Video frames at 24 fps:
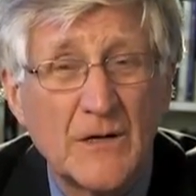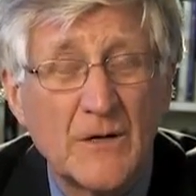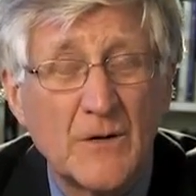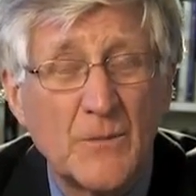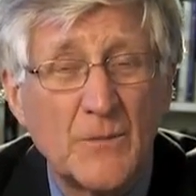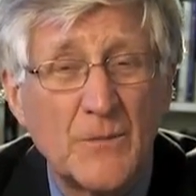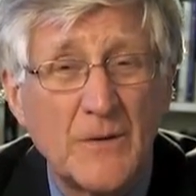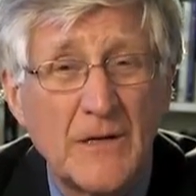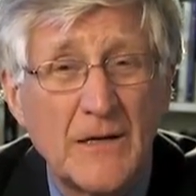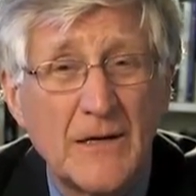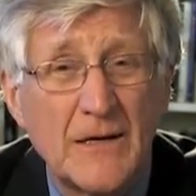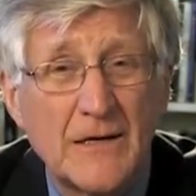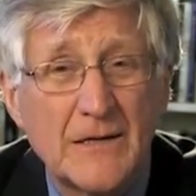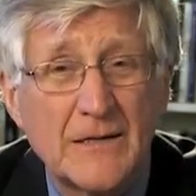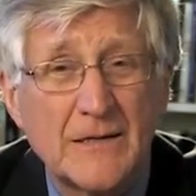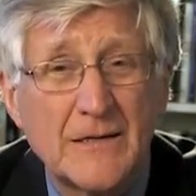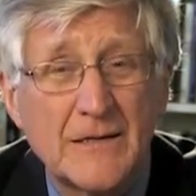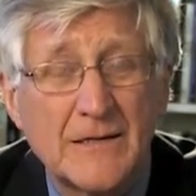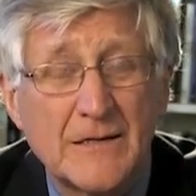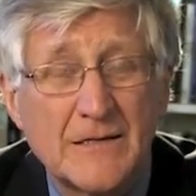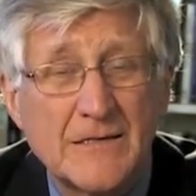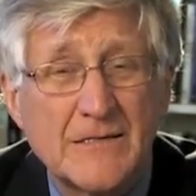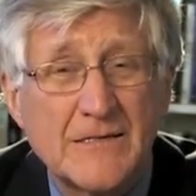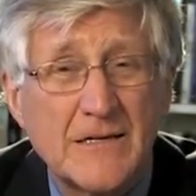It'll be
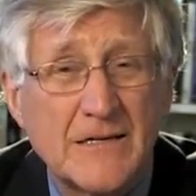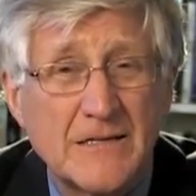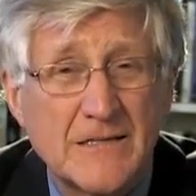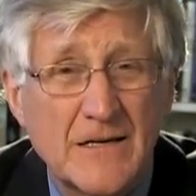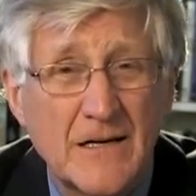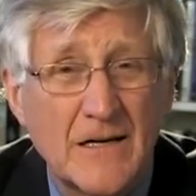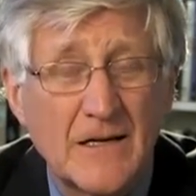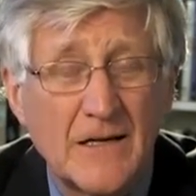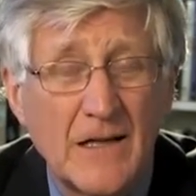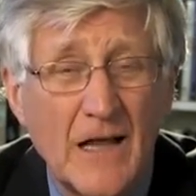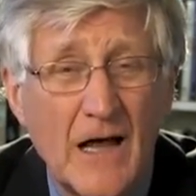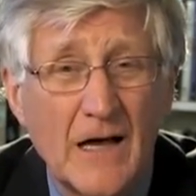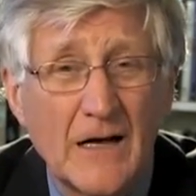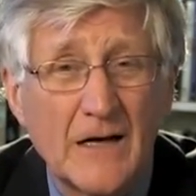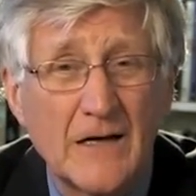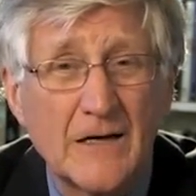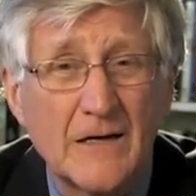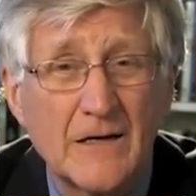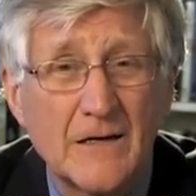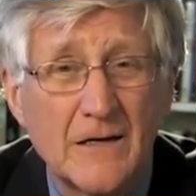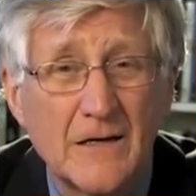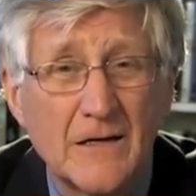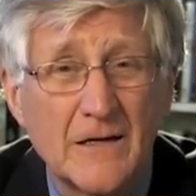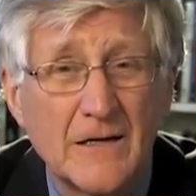at 6
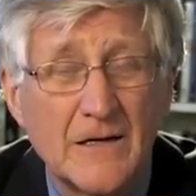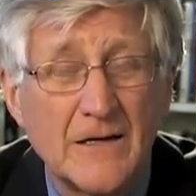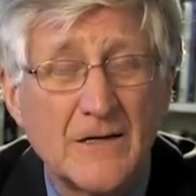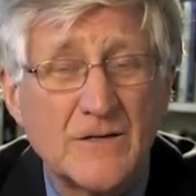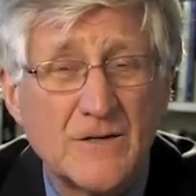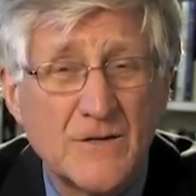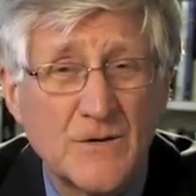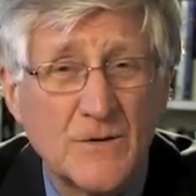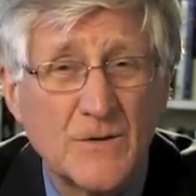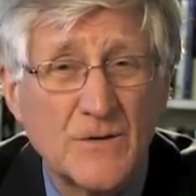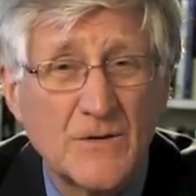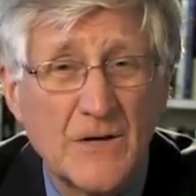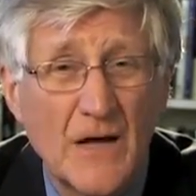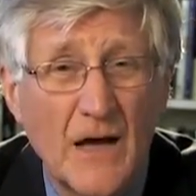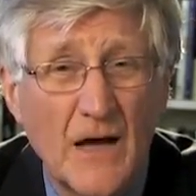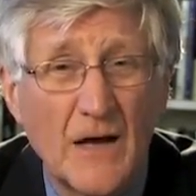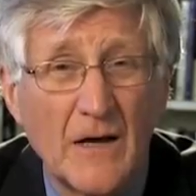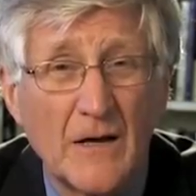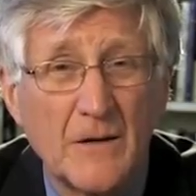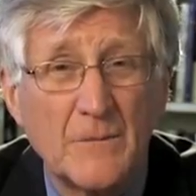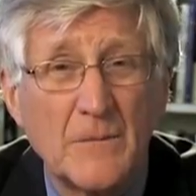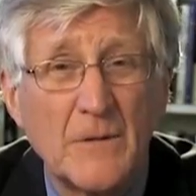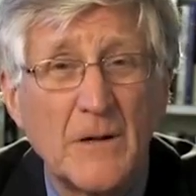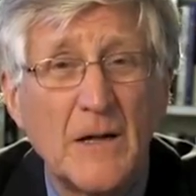o'clock Eastern
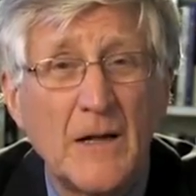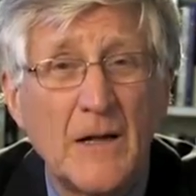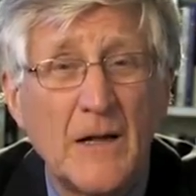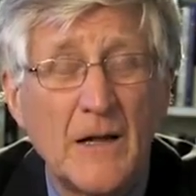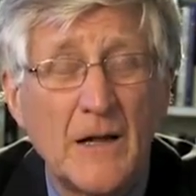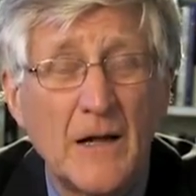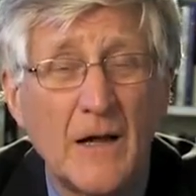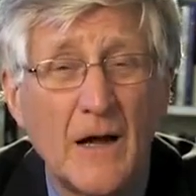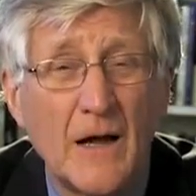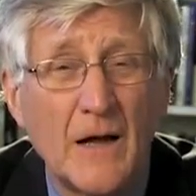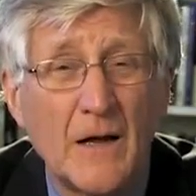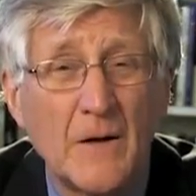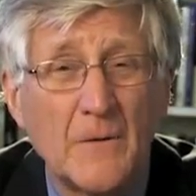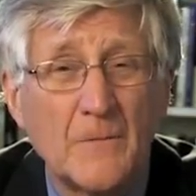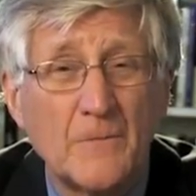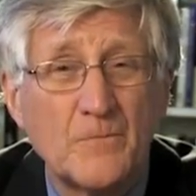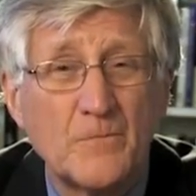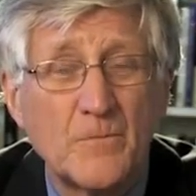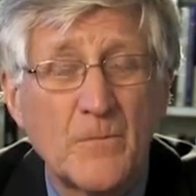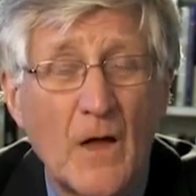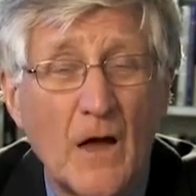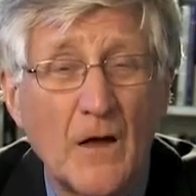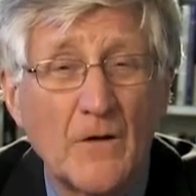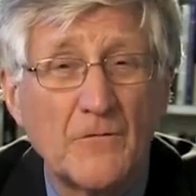Time
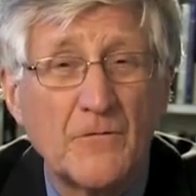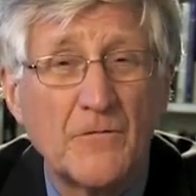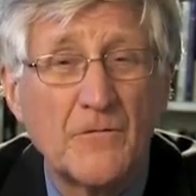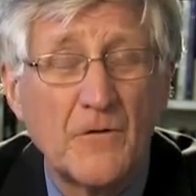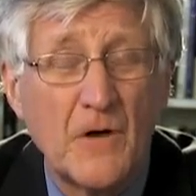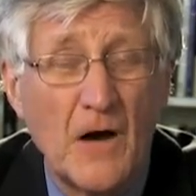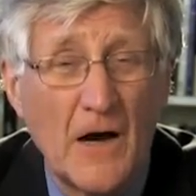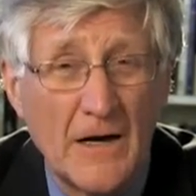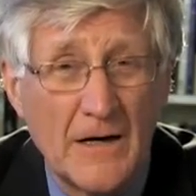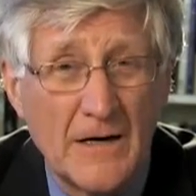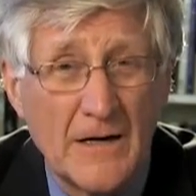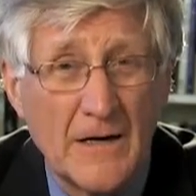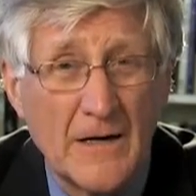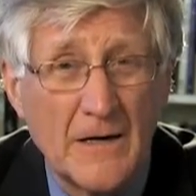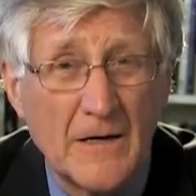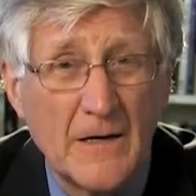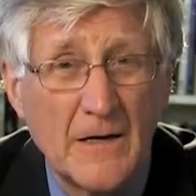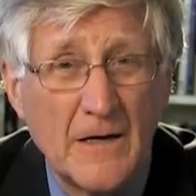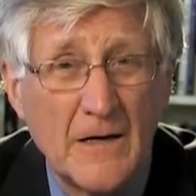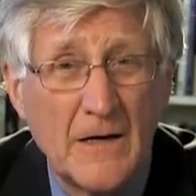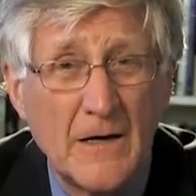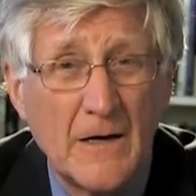on Friday.